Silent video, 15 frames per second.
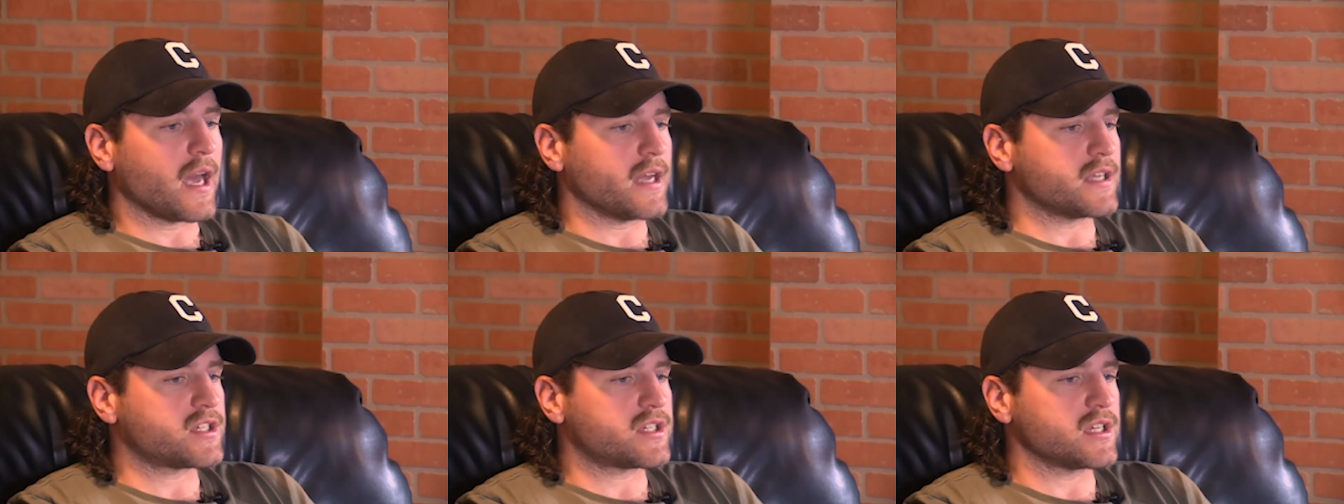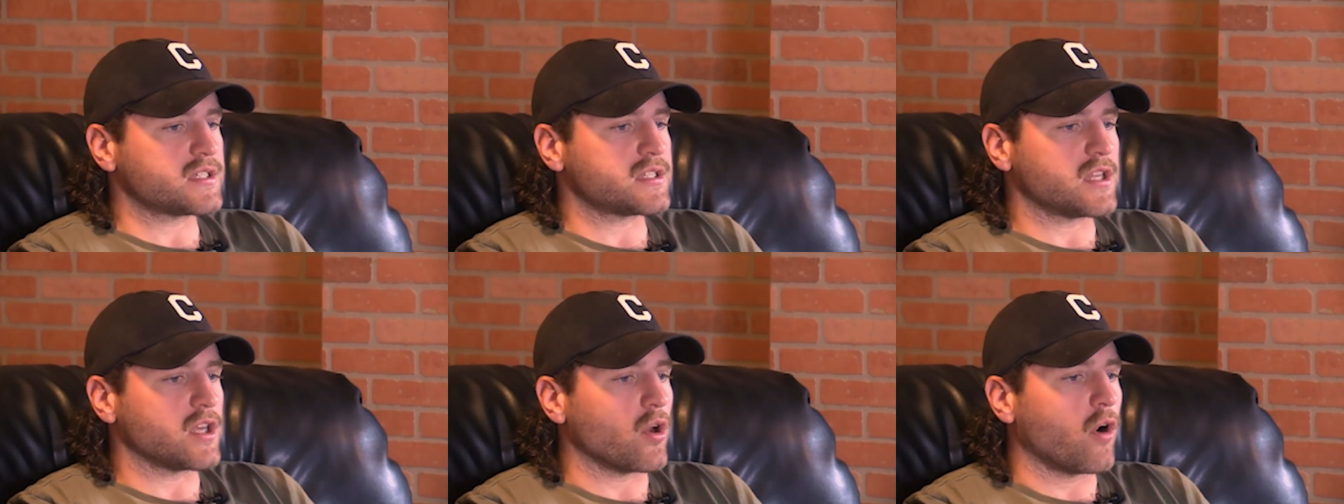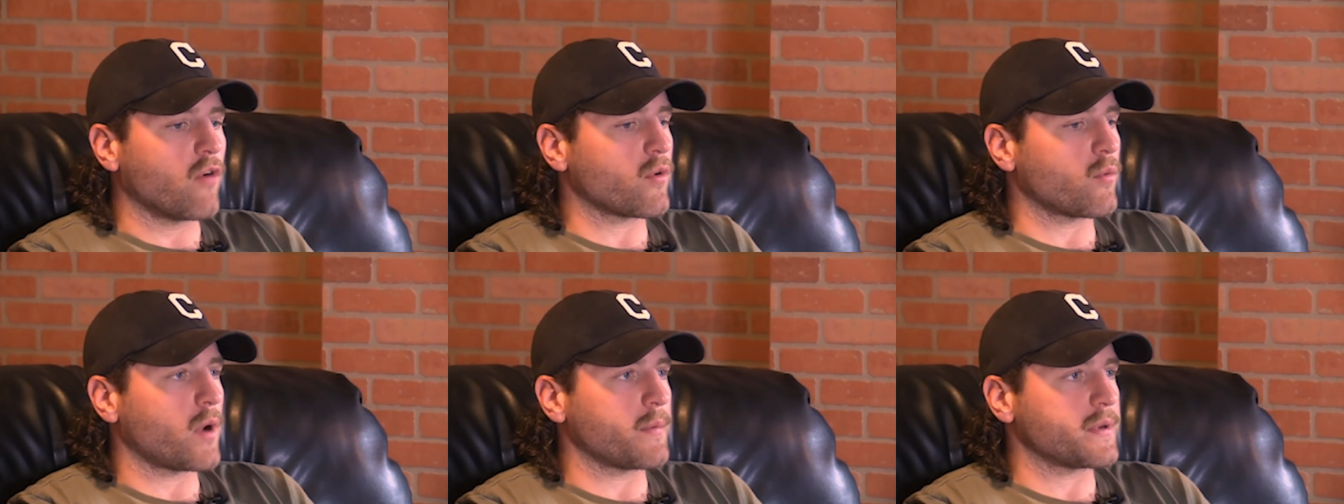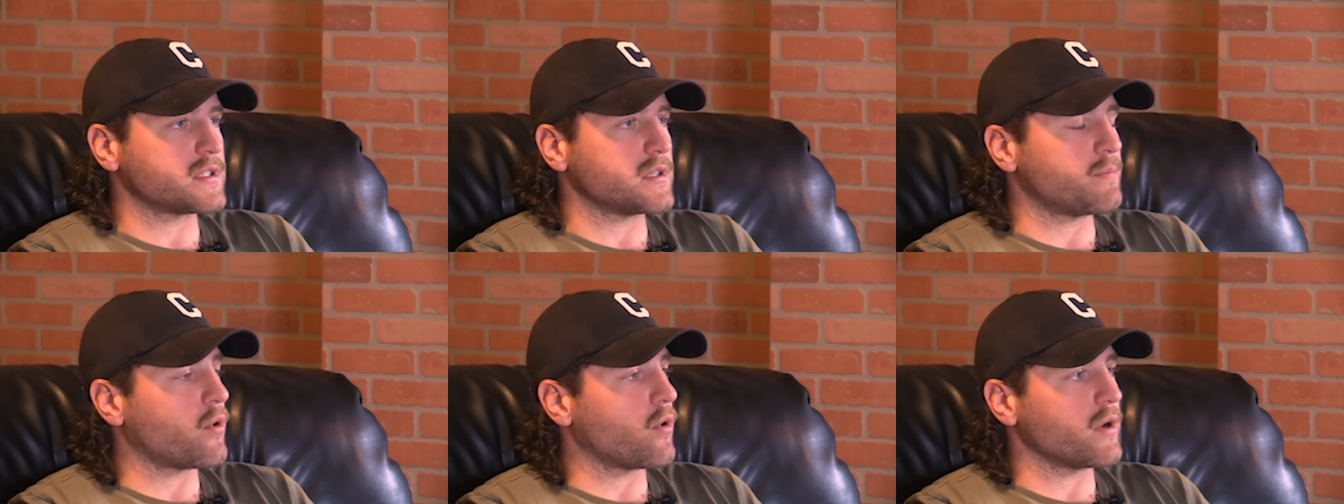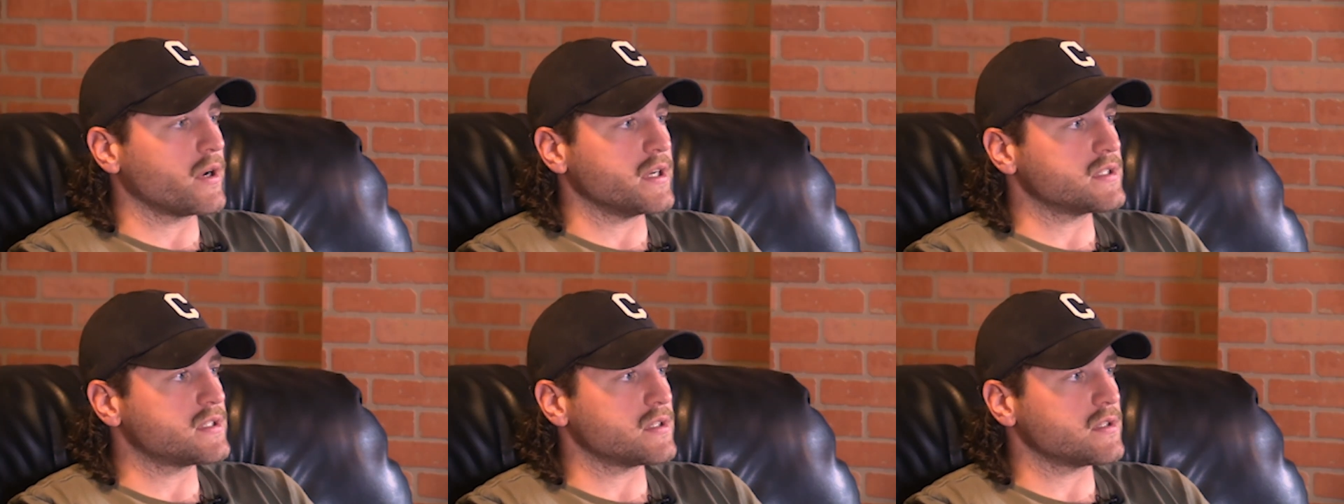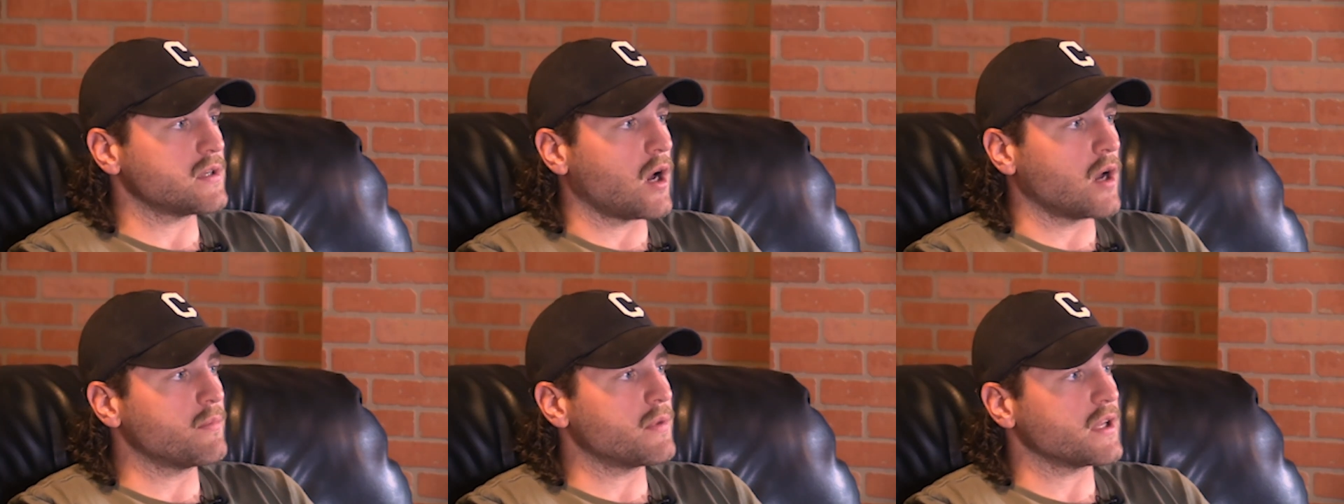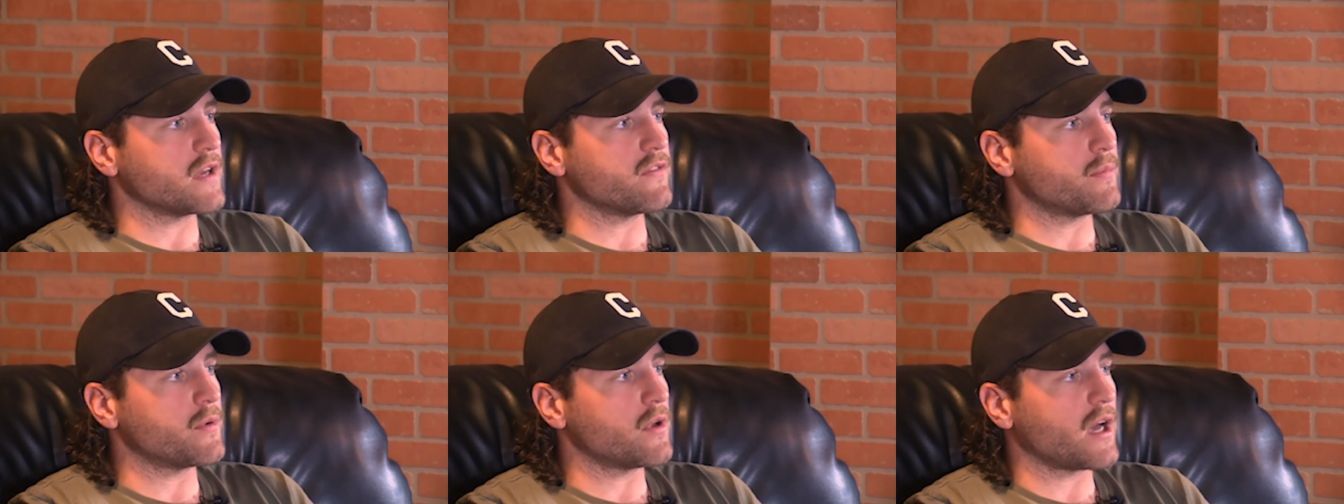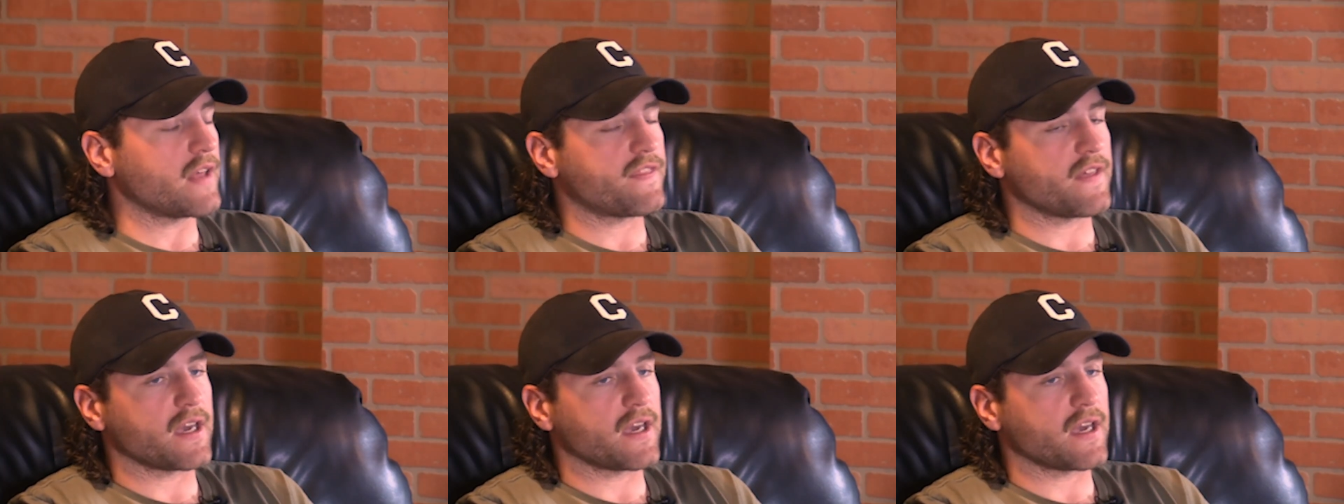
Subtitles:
Yeah, it's just the overwhelming support is unbelievable.